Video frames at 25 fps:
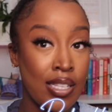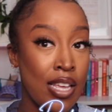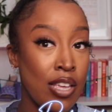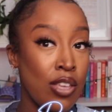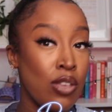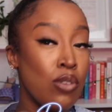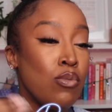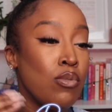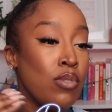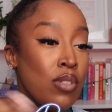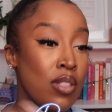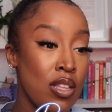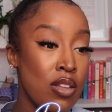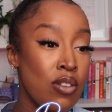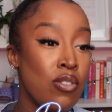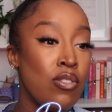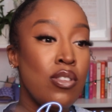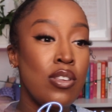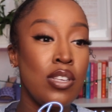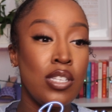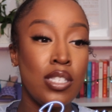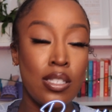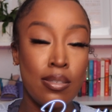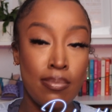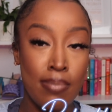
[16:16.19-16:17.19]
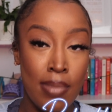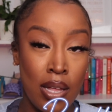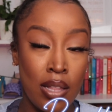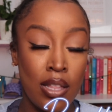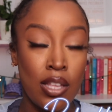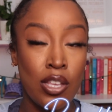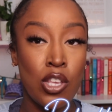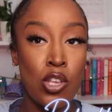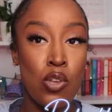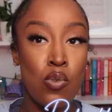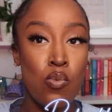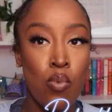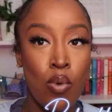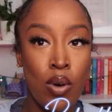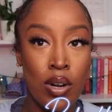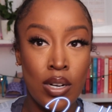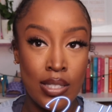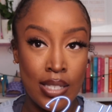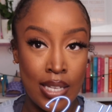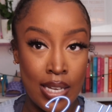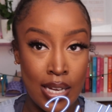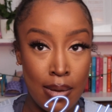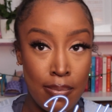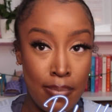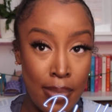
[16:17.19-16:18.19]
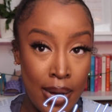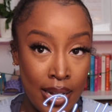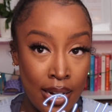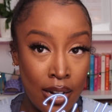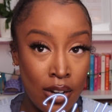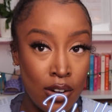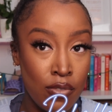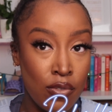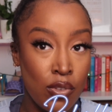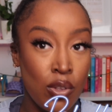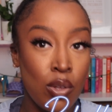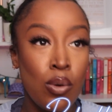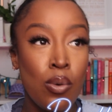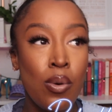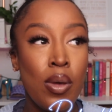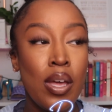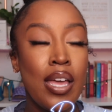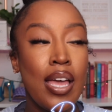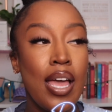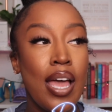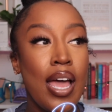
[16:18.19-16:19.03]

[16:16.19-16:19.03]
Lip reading: Like, you literally smell like you want to take a bite out of you.